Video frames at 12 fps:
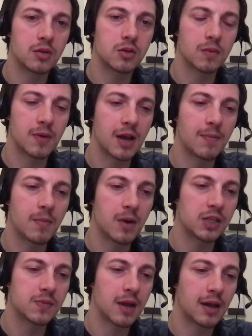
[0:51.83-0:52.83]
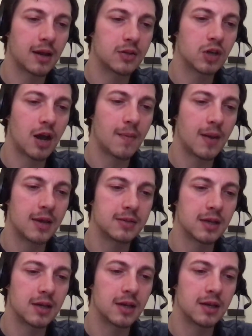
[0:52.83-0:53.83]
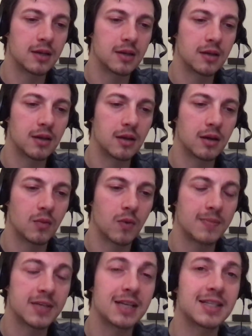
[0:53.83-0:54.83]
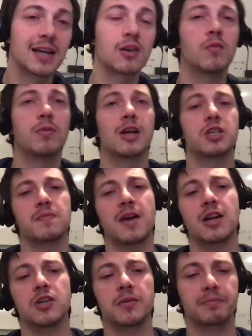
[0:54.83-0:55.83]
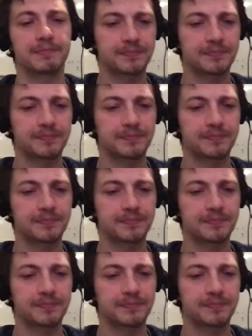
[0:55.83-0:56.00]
me a couple months, but I got a job as a website technical project manager.